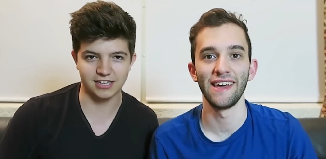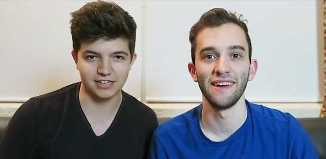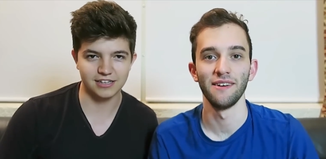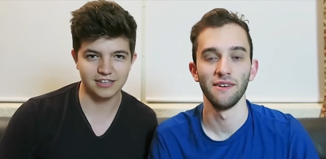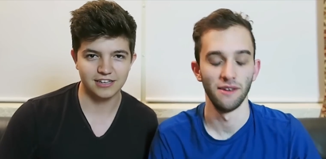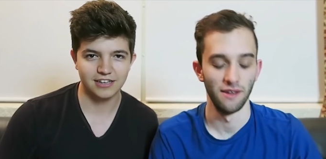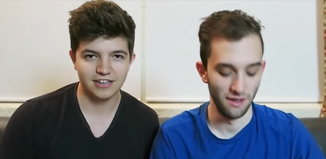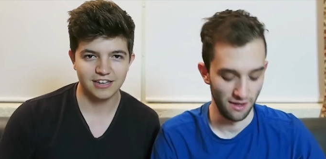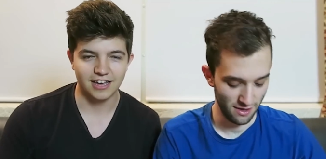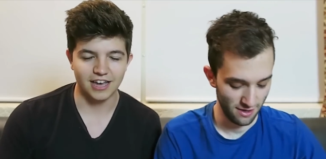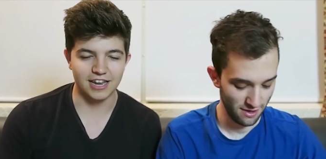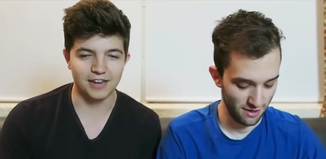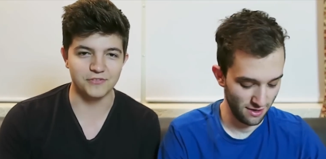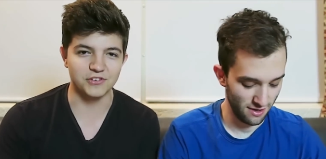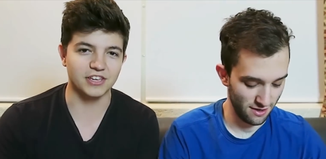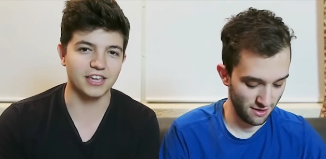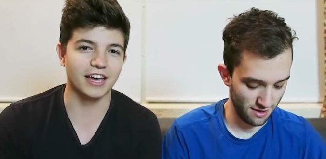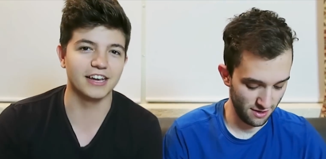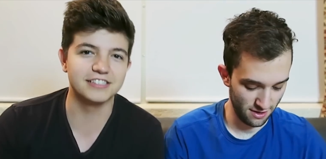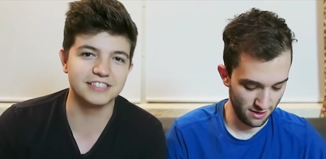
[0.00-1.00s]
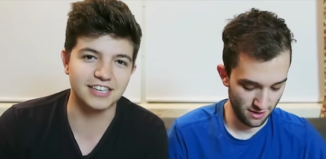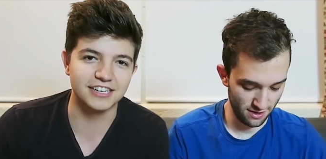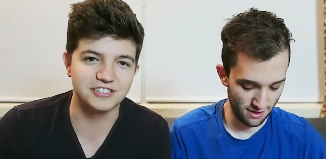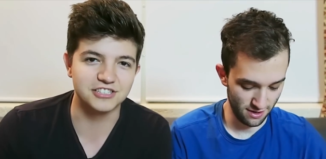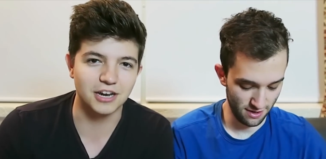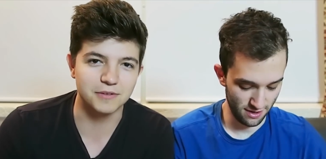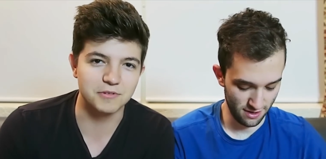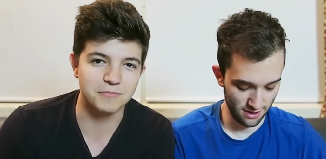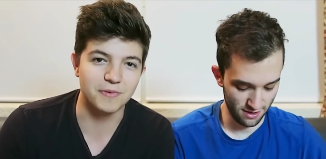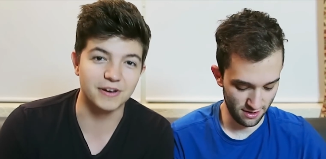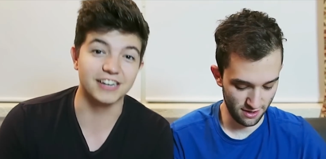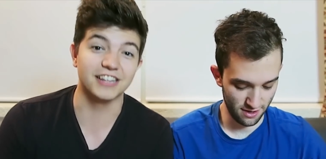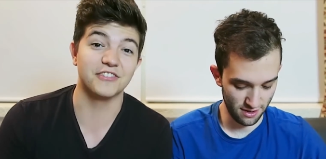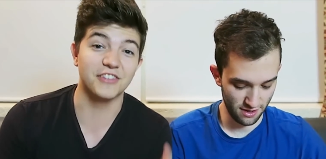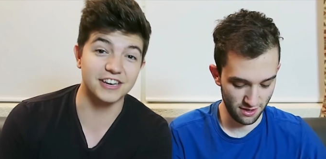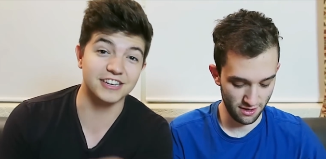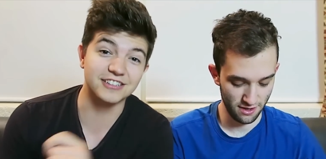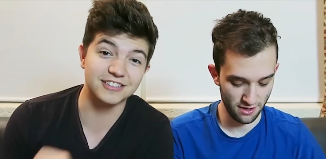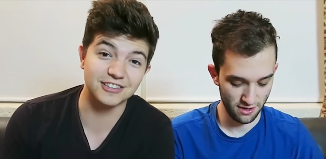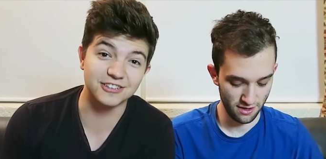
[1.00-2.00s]
Speaker 1: bunny. And if you can't say chubby bunny,
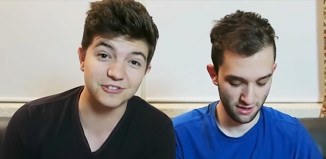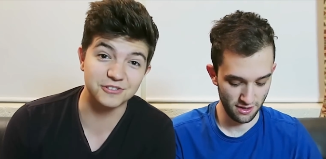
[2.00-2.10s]
then you